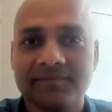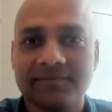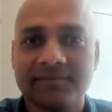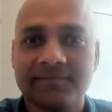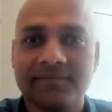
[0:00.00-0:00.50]

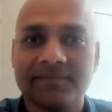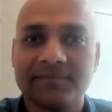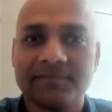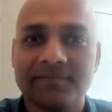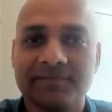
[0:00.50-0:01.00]

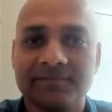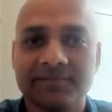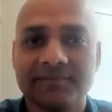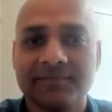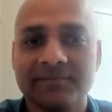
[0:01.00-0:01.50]

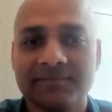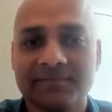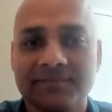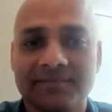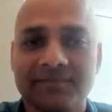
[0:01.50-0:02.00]

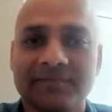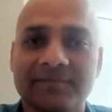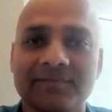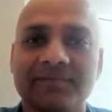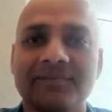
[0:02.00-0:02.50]

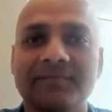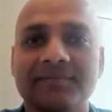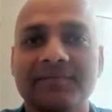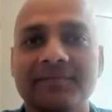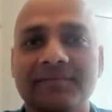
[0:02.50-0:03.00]

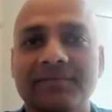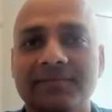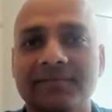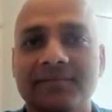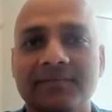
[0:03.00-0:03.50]

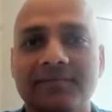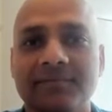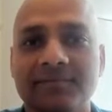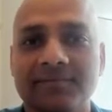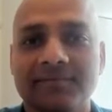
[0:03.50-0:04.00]

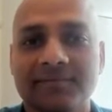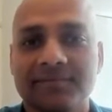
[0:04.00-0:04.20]
(not speaking)